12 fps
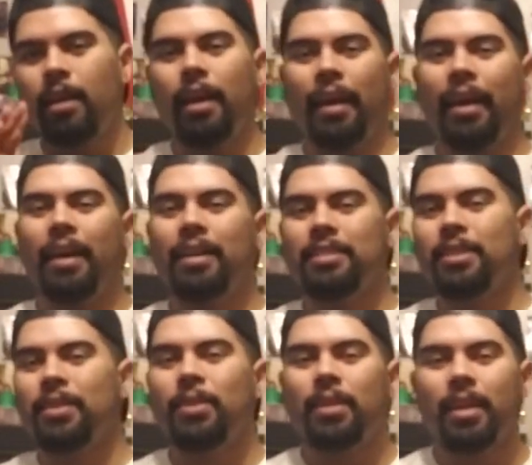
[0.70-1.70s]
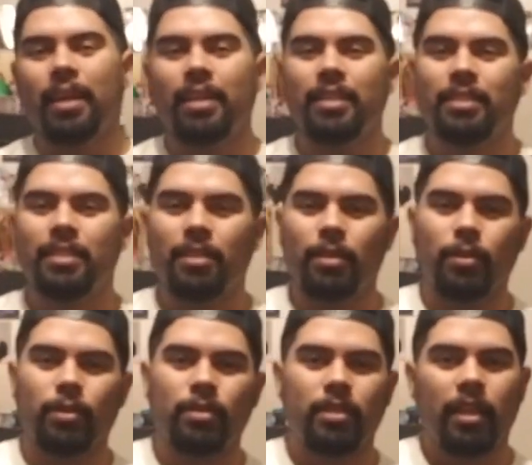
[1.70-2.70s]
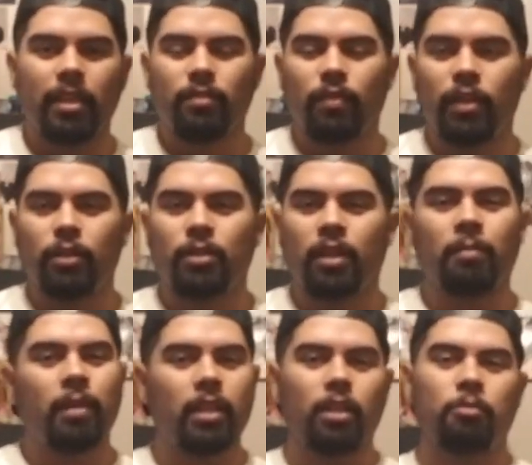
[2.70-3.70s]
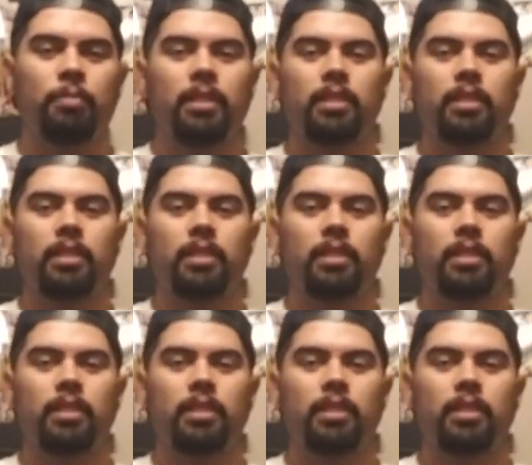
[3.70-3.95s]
Hey, how's it going, guys? So today's video is going to be a little bit